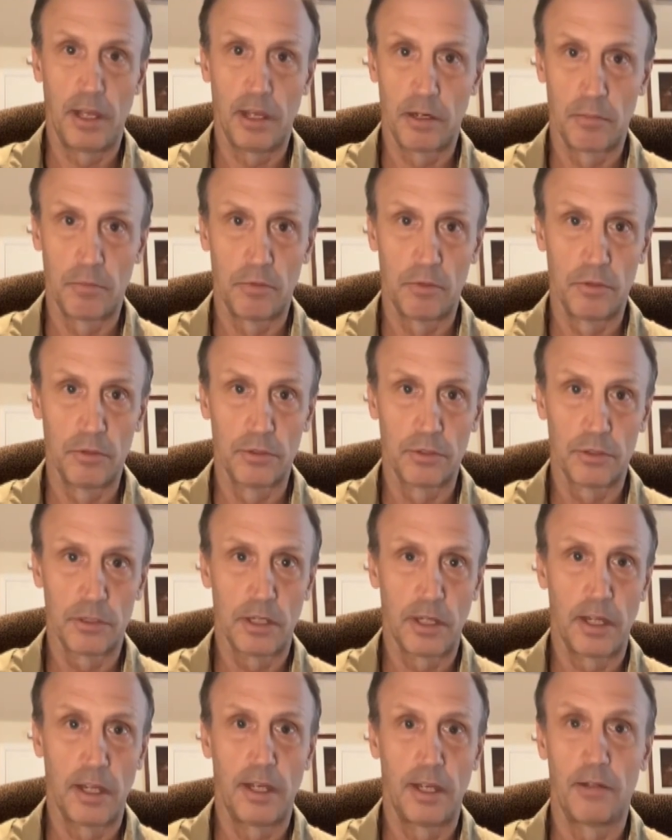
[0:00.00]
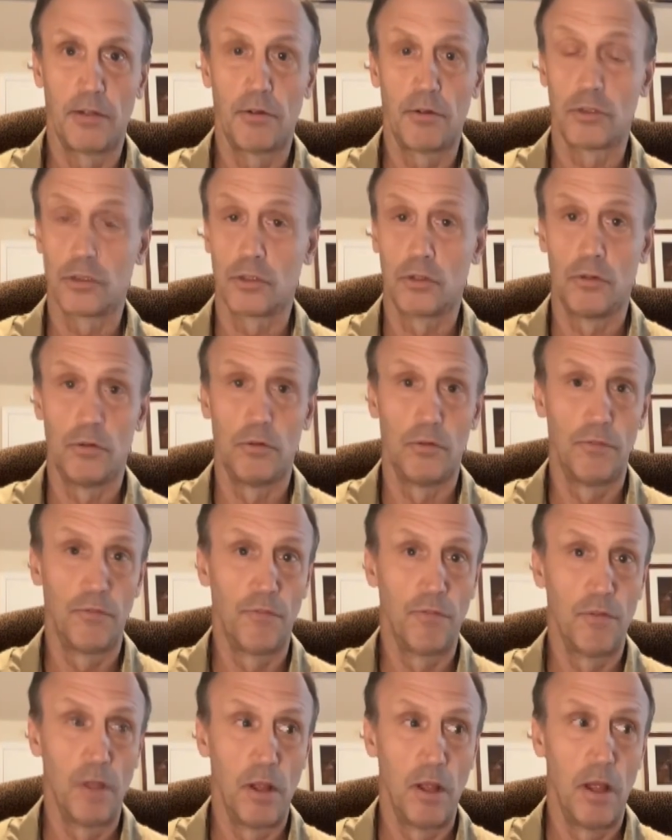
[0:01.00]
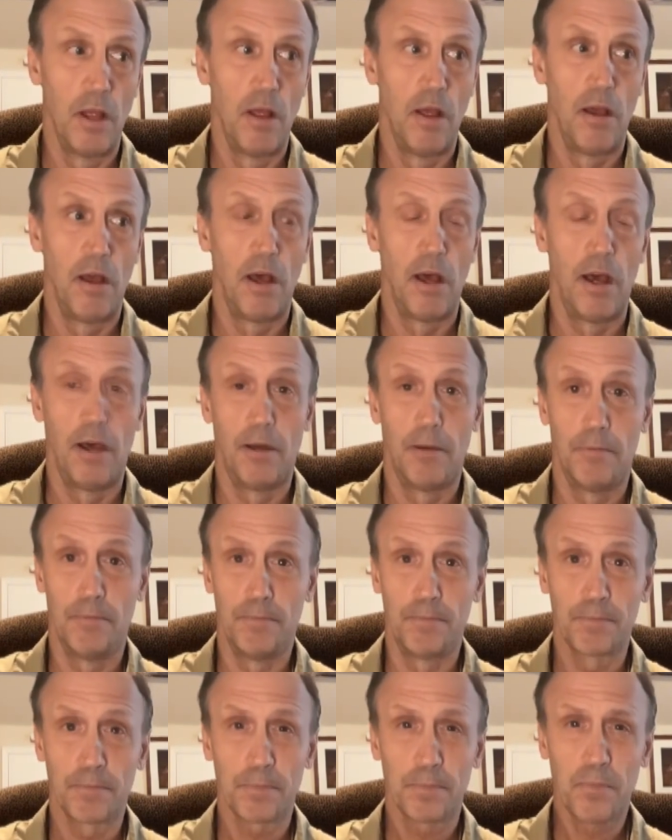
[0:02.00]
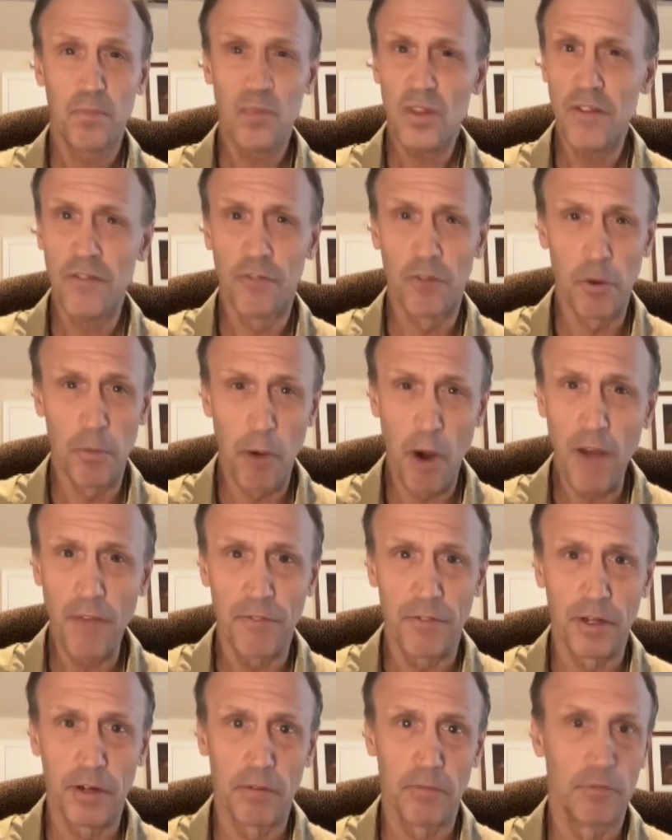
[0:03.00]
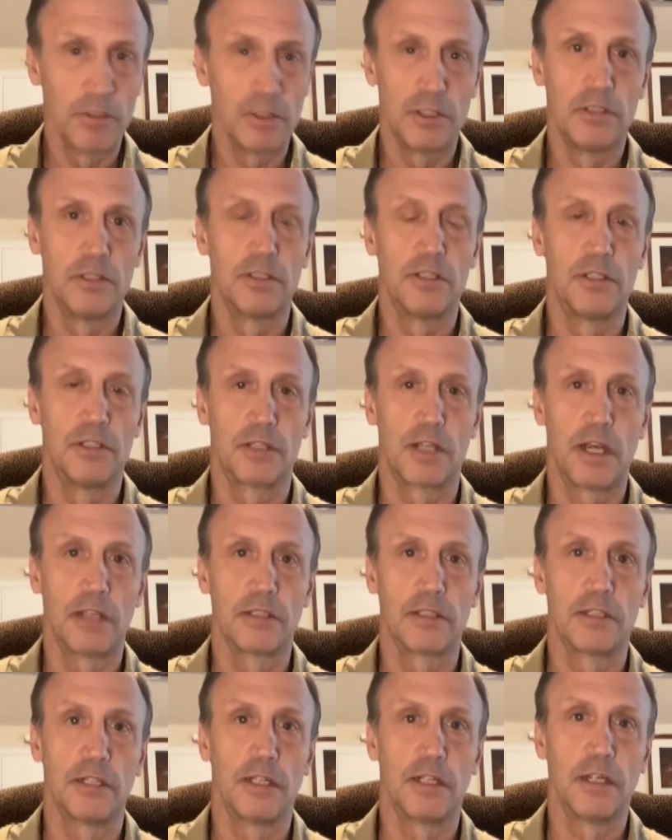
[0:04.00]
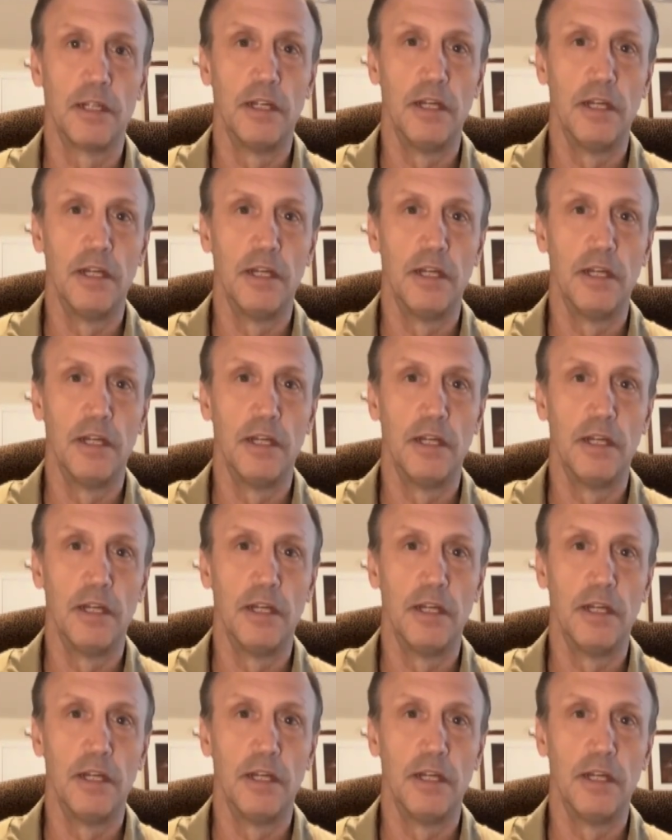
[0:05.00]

animals, and they're sold um, for profit, which is disgusting.